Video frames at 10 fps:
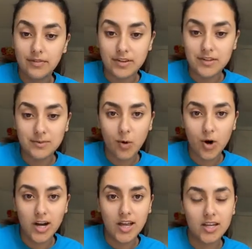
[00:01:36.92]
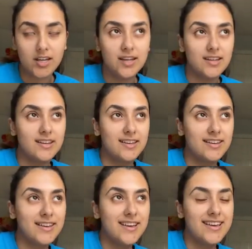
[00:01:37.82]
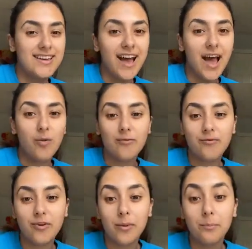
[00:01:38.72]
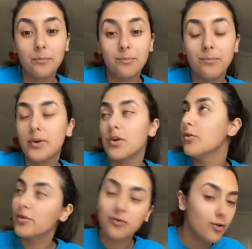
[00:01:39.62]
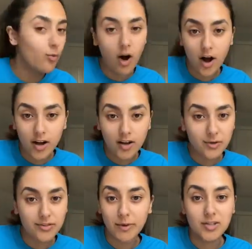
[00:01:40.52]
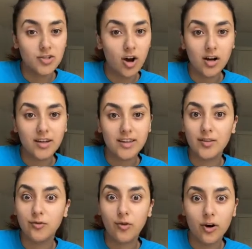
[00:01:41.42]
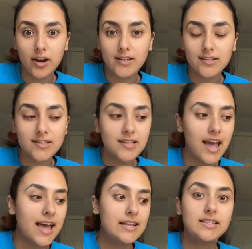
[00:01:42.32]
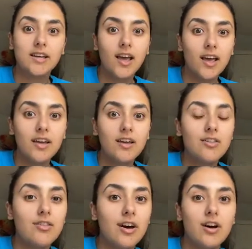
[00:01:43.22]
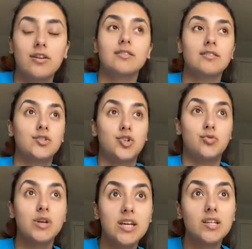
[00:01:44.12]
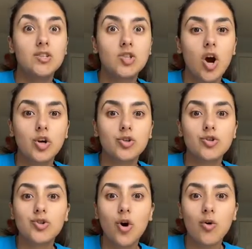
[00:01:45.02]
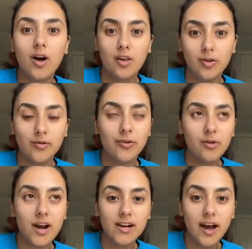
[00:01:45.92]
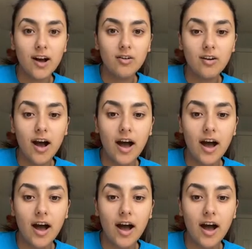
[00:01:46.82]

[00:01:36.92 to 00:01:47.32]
This morning, I went for a beautiful walk with my dog in the forest, and the trees are so colorful right now.